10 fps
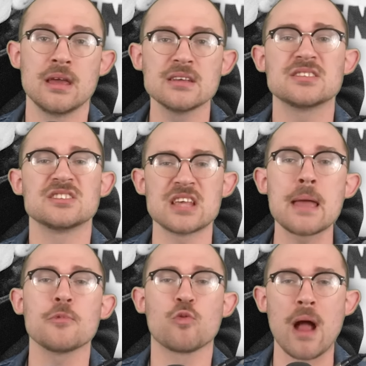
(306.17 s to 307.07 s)
is the
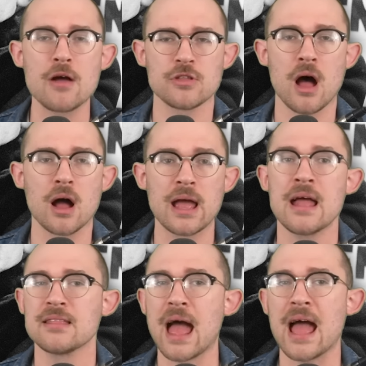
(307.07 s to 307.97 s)
same groundhog
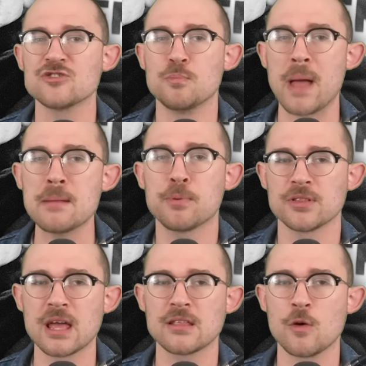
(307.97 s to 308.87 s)
that has been
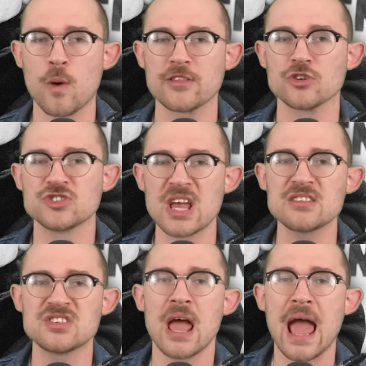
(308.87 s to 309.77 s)
predicting weather
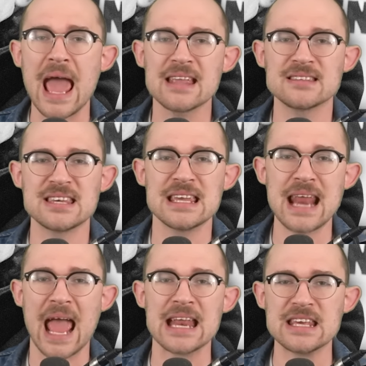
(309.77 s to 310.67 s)
since
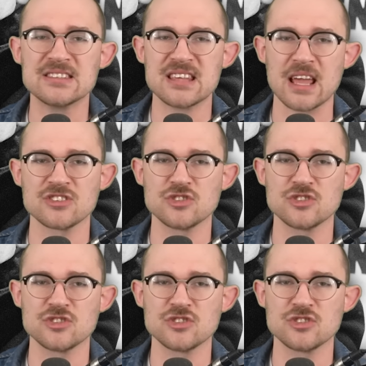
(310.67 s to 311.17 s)
1886.